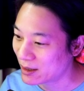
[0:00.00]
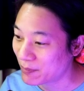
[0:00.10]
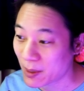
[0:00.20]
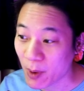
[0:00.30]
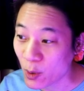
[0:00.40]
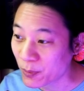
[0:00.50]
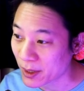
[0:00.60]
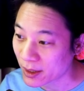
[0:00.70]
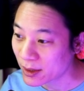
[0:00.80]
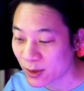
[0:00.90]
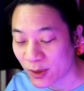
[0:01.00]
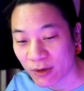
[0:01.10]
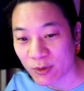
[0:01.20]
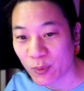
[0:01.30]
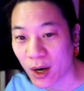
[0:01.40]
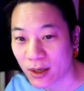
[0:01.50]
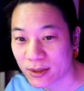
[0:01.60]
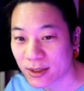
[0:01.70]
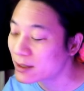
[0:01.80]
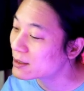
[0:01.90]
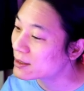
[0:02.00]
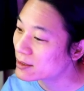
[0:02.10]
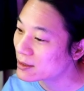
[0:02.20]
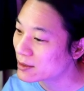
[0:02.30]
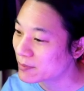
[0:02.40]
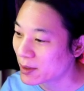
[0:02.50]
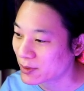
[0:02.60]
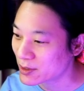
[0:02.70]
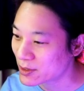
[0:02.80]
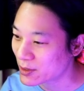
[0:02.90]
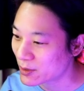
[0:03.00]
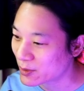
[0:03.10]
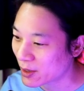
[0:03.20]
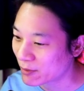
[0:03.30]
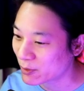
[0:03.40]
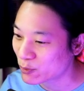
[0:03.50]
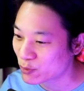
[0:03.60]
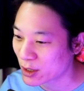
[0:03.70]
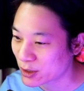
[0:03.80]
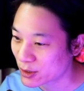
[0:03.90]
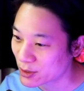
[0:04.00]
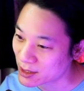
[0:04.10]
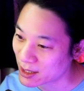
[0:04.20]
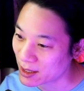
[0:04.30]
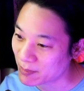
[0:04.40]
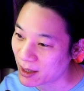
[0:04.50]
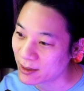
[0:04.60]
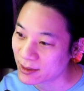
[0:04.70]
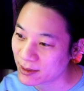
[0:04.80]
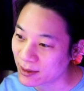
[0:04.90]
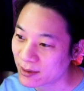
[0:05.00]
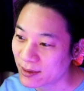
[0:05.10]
But I'm hoping you don't have to work tomorrow, so you don't have to rush to sleep either.